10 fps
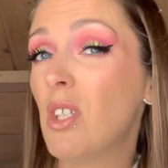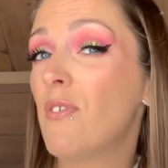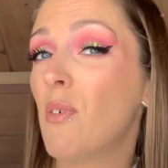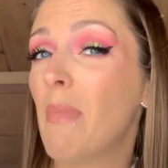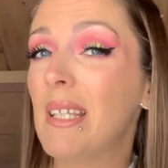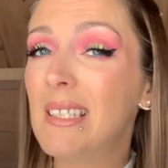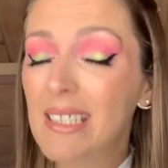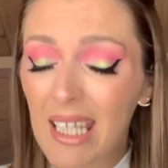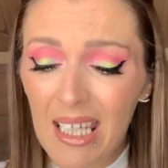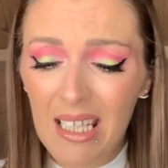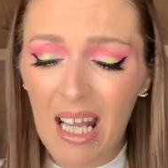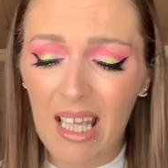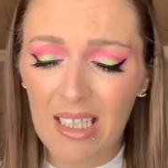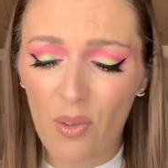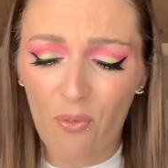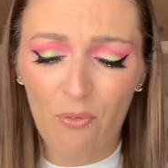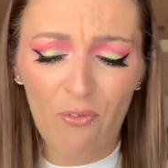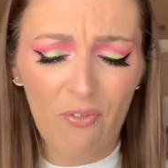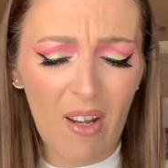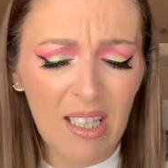for my skin. I don't
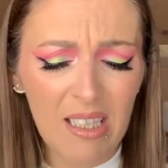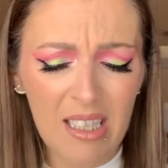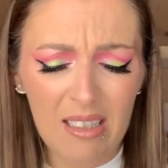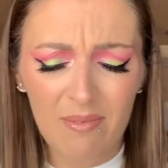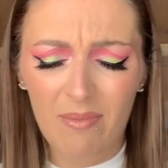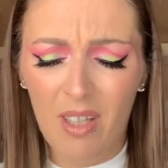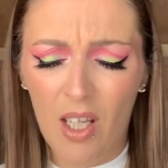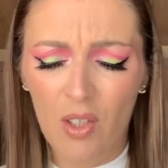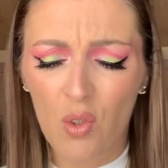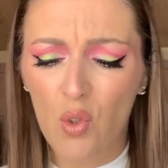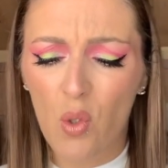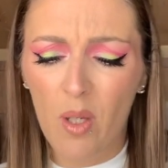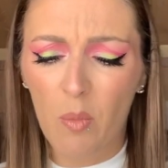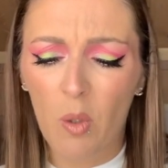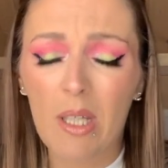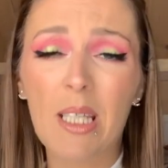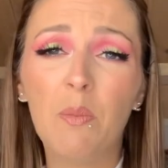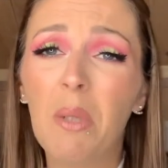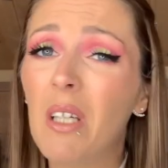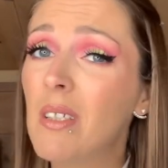find it an enjoyable
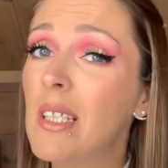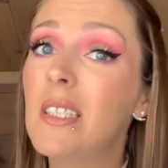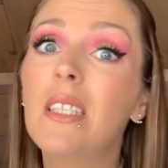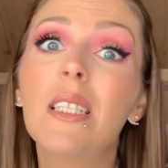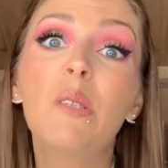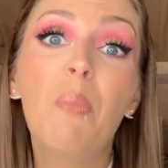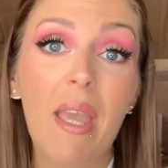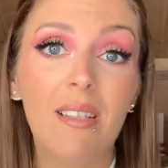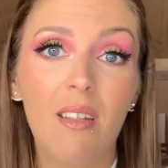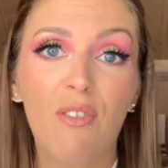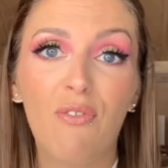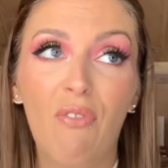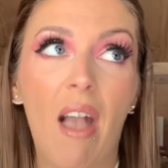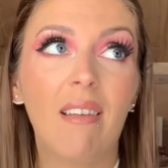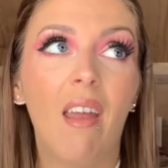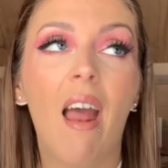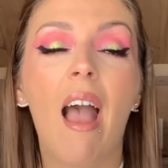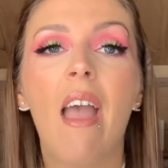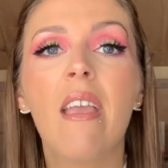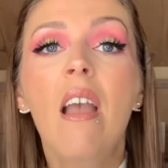experience despite the fact that
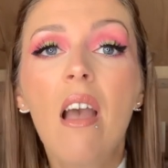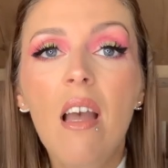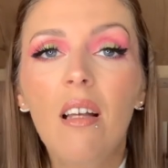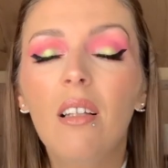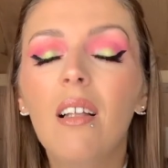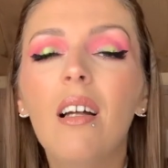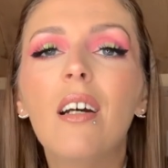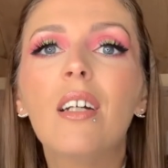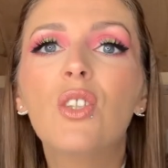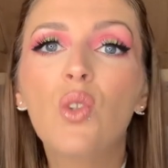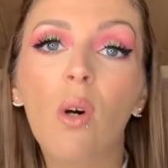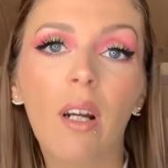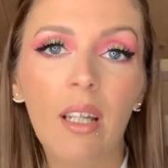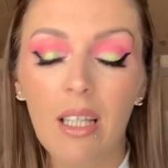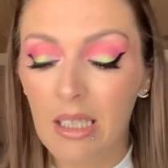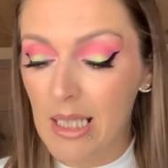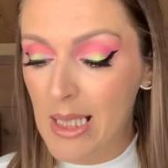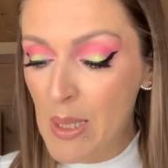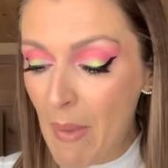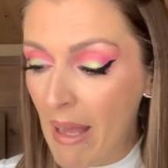I adore the
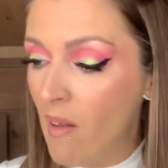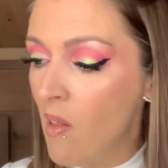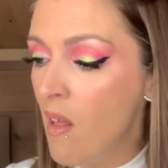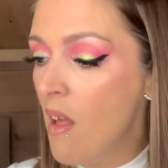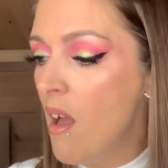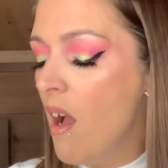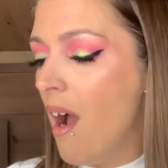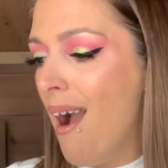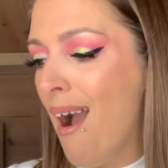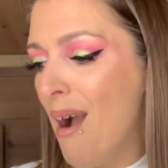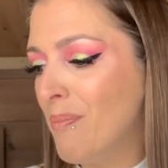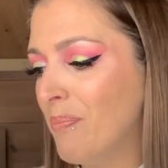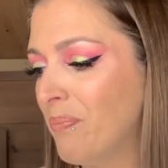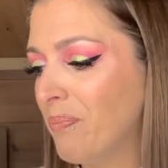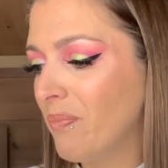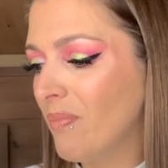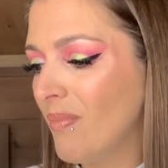smell. Um,